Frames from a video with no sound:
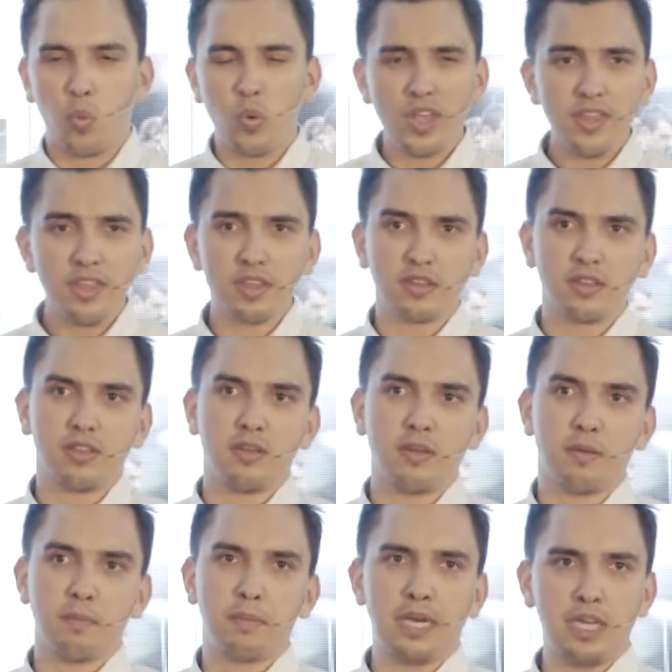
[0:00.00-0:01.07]
We
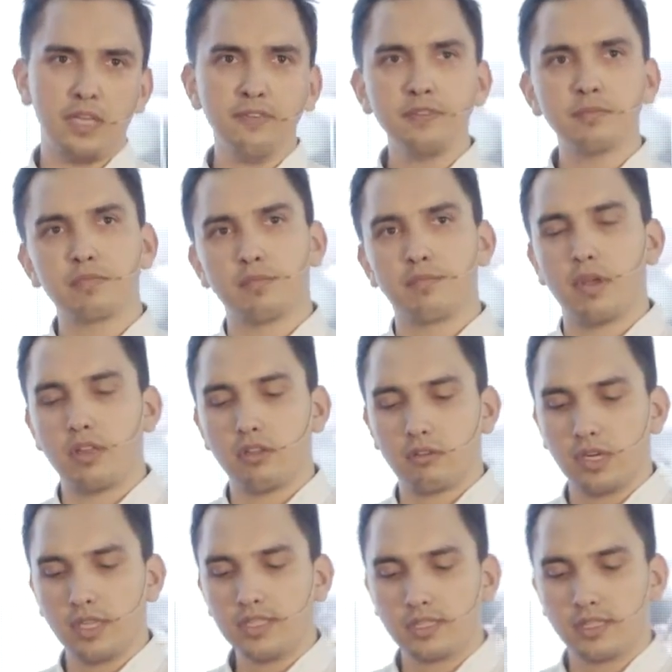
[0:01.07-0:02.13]
believe in
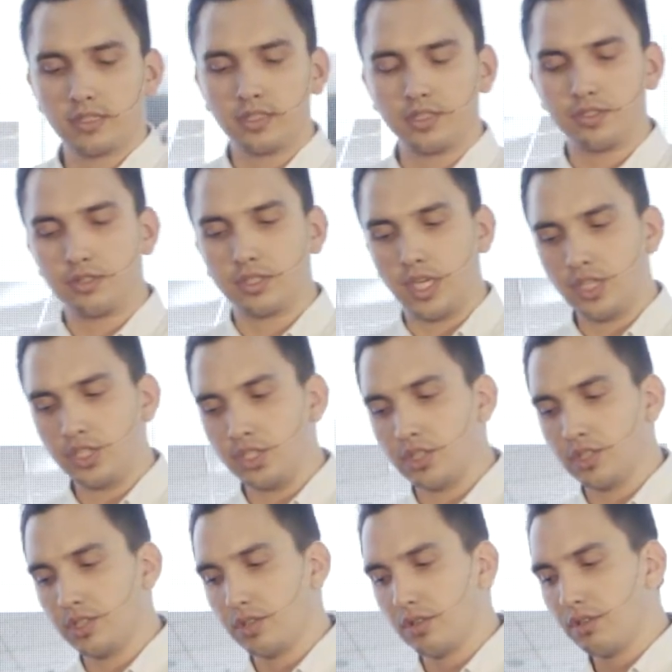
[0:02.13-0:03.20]
PropellerAds that education
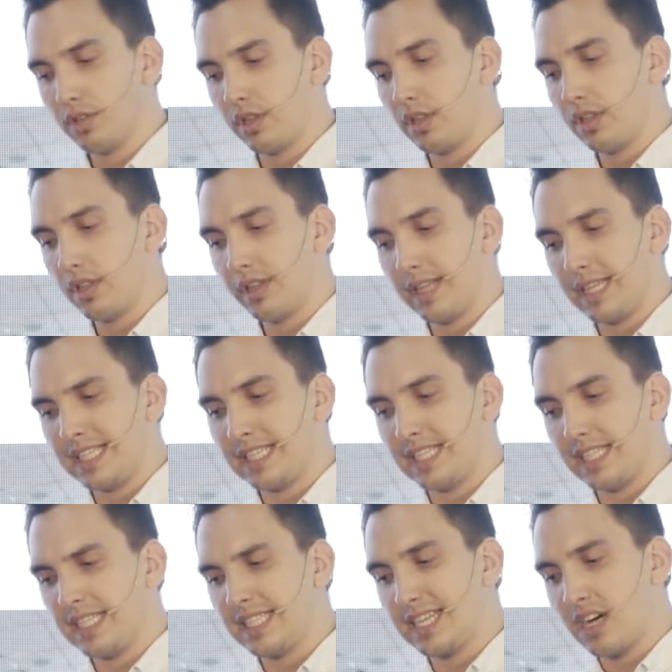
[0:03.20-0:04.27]
is not,
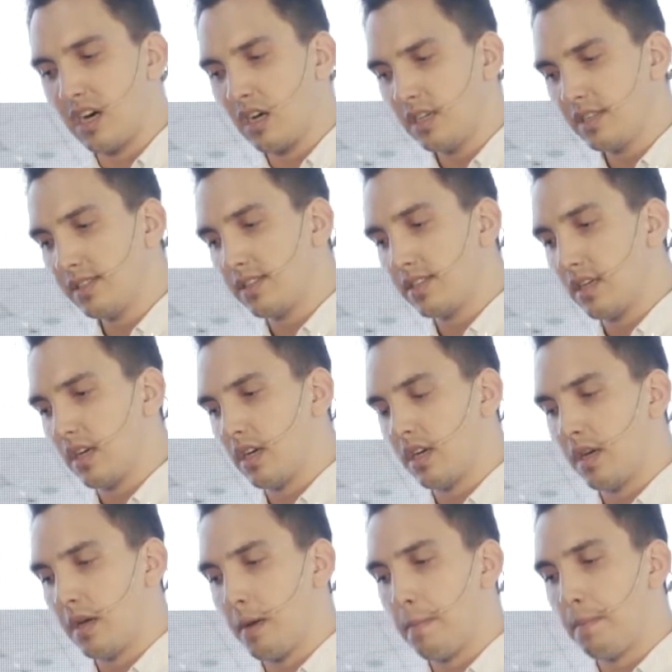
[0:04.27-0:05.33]
it
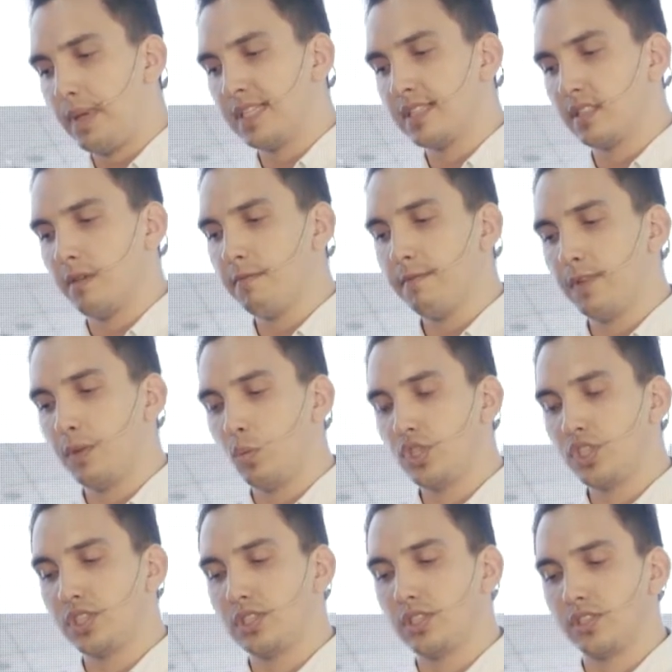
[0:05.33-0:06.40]
can't be something
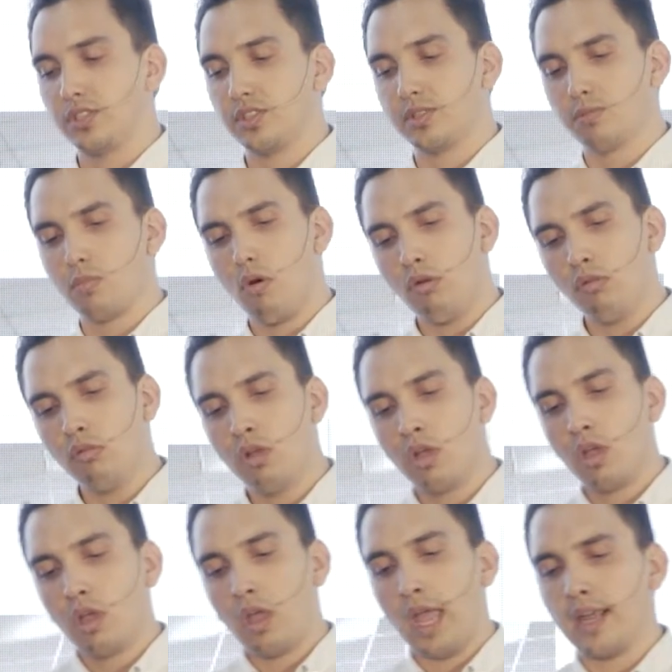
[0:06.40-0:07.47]
which is just small,
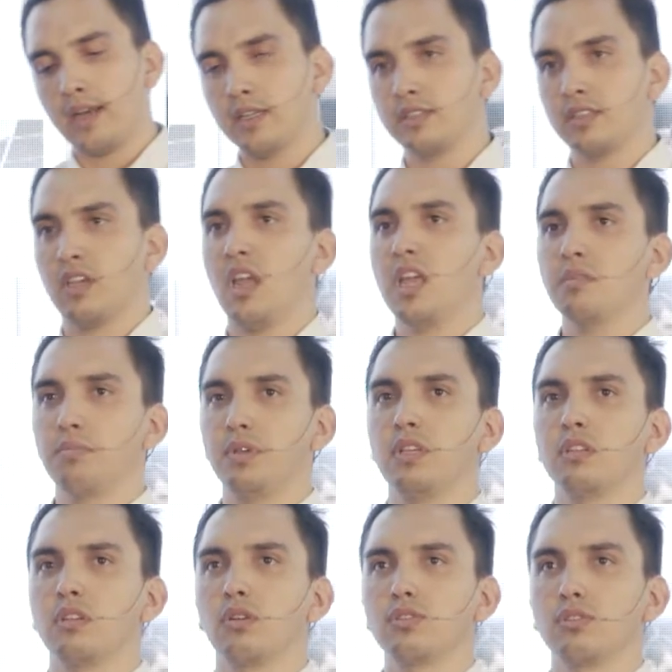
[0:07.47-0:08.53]
and it can be
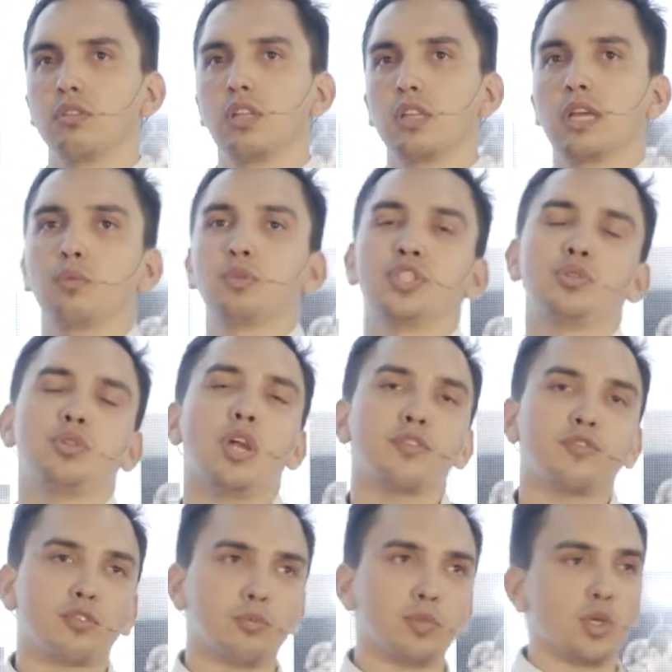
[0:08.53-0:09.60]
not only like what you get
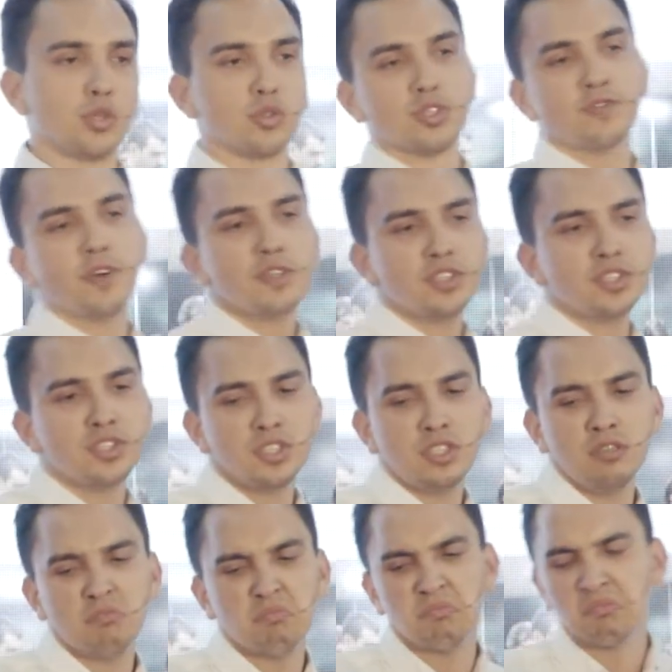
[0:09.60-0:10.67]
from your university,